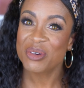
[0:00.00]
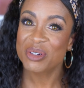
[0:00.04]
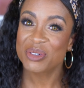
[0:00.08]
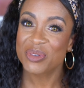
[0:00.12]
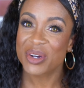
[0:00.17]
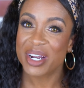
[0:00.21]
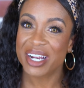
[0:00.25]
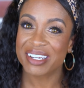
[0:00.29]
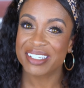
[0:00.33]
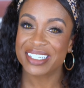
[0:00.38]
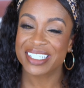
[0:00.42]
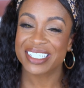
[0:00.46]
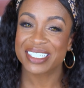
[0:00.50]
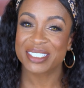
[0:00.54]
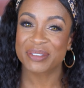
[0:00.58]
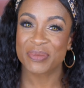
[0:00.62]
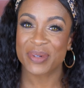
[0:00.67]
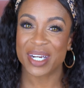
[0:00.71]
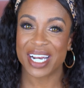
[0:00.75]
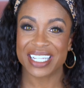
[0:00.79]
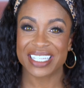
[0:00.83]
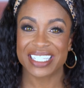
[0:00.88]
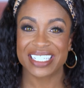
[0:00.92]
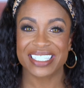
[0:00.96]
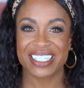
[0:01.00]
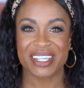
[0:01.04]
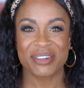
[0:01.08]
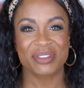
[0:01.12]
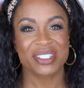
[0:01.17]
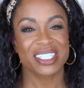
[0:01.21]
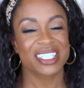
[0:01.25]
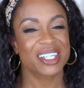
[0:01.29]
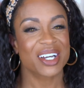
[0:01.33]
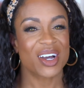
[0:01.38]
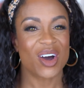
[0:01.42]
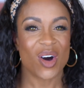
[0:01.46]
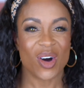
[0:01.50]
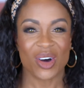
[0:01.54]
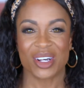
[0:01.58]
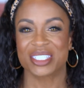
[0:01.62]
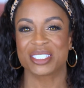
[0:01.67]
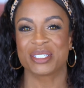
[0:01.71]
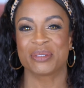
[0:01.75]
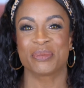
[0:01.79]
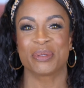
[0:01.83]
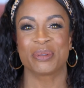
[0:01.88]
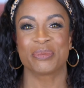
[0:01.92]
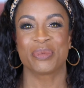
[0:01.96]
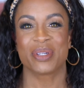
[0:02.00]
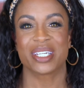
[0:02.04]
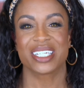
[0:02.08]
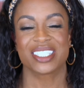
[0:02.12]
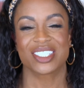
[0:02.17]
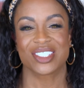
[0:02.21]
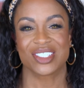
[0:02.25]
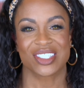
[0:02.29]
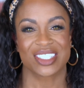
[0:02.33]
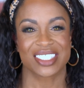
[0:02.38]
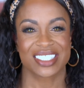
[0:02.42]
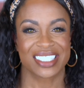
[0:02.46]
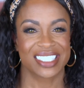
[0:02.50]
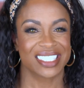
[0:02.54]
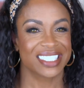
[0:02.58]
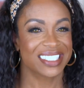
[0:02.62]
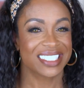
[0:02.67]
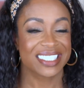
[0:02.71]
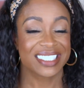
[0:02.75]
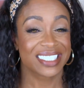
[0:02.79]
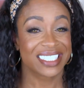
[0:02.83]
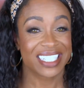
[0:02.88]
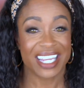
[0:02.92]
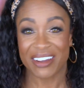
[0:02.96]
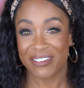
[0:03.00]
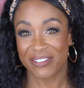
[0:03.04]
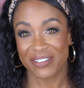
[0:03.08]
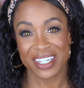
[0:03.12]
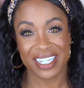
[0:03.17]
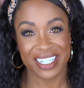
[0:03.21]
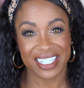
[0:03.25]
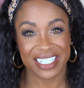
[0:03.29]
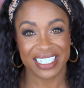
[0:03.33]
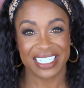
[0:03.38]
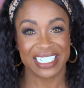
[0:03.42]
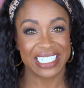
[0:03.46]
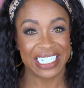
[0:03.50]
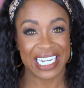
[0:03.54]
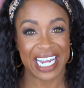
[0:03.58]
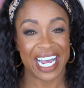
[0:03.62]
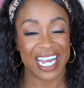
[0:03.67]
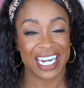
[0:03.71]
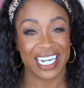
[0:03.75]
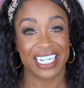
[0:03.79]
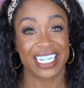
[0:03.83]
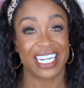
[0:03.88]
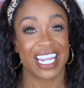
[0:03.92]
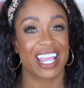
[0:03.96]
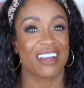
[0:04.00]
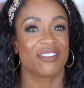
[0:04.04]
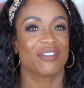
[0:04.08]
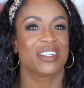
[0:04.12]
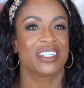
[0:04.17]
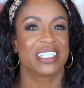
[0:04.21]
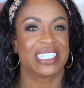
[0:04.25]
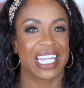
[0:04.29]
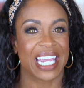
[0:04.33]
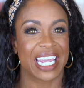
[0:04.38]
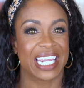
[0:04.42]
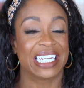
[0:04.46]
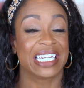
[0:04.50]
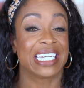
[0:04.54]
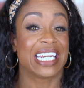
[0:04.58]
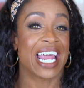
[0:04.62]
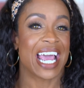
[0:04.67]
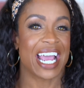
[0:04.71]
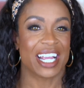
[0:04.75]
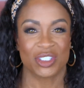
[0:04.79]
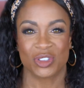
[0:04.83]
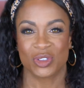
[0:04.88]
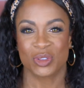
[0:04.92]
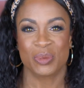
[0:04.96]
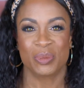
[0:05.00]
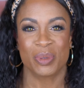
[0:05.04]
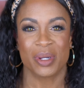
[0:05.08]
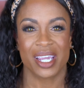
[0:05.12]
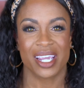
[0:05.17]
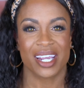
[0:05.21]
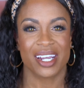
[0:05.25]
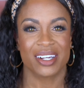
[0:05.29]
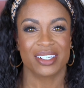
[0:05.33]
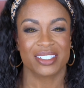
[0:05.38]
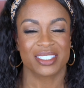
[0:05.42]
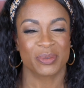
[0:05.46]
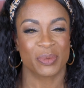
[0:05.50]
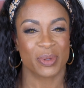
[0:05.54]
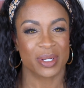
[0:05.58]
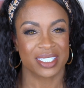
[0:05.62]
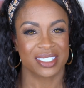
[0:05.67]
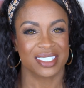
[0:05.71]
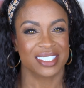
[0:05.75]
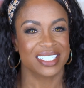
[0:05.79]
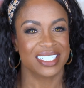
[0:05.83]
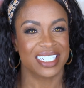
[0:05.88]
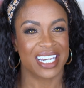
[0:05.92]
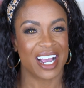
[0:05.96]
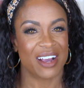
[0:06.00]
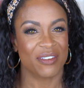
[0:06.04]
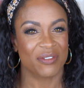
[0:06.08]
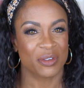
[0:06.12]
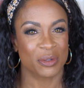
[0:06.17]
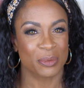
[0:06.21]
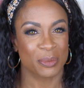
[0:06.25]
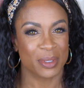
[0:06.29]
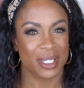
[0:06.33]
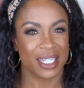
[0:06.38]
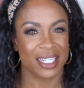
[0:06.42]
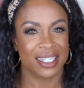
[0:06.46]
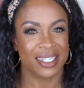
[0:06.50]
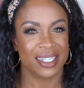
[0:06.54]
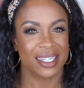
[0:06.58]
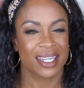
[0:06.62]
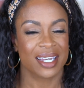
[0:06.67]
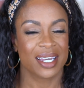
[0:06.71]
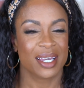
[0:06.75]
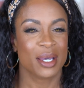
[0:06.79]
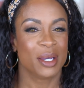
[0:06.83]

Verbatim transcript: would wear these, but I think they would look awesome in pictures. This is definitely not an everyday natural pair, especially not for me.